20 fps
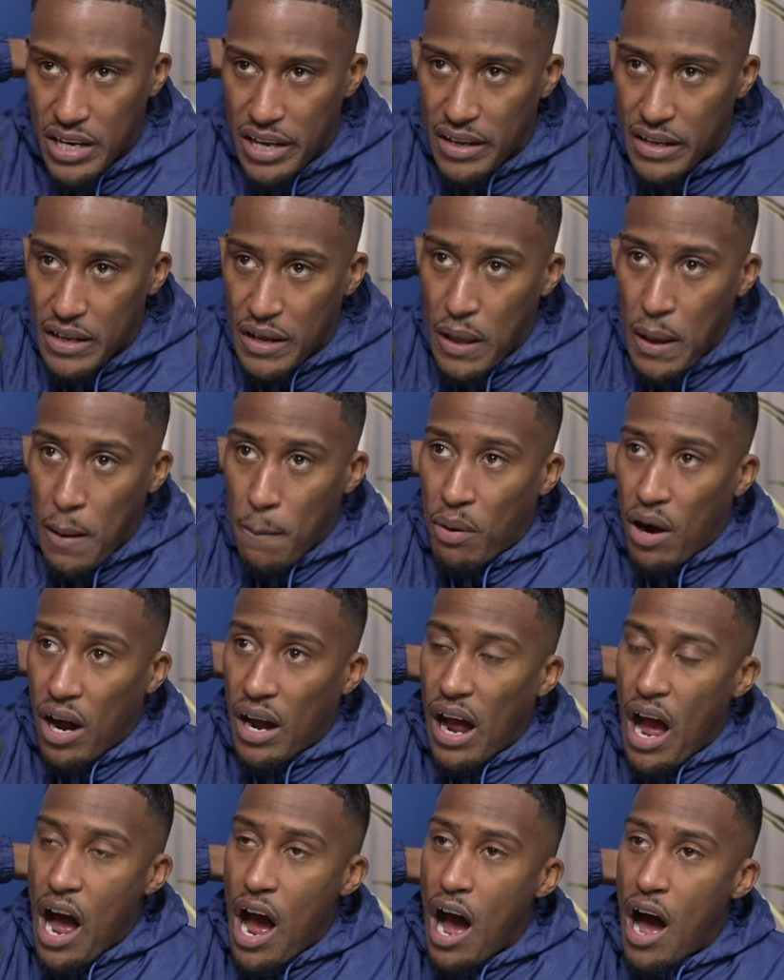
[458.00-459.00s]
isn't it?
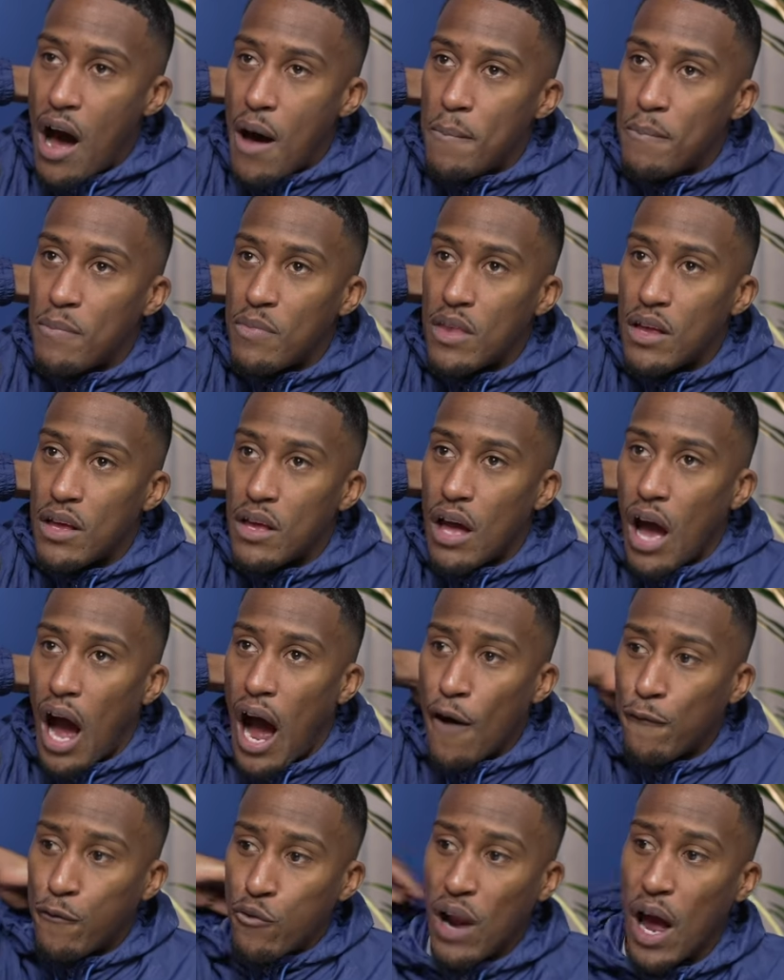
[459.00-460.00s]
But I
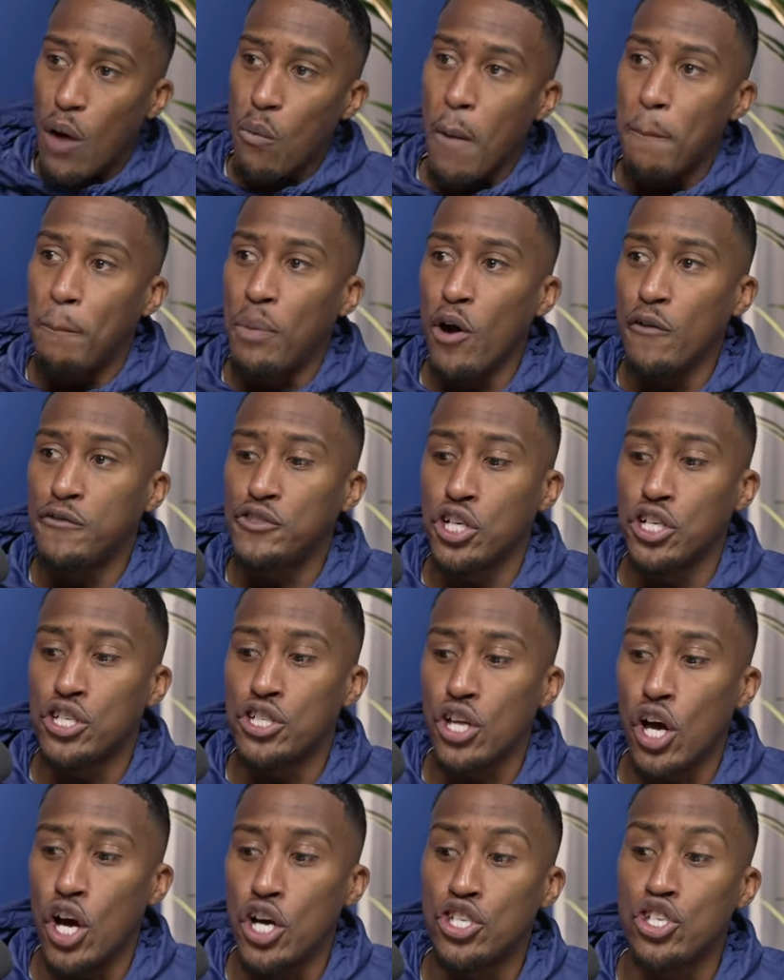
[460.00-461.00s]
feel like we're both
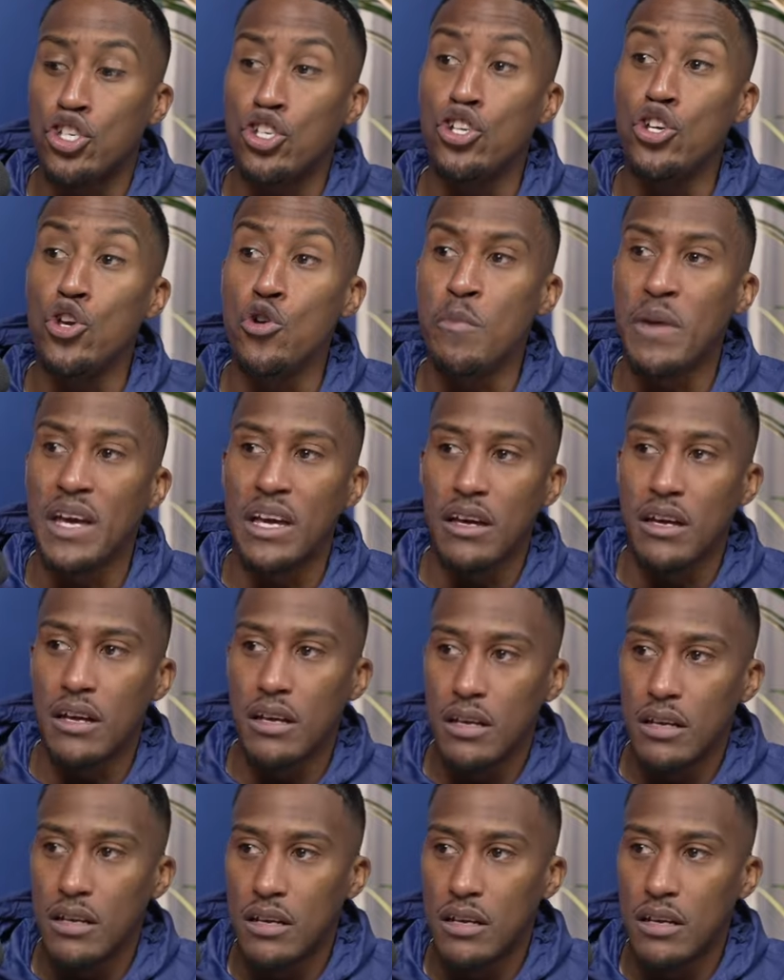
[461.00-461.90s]
just assuming.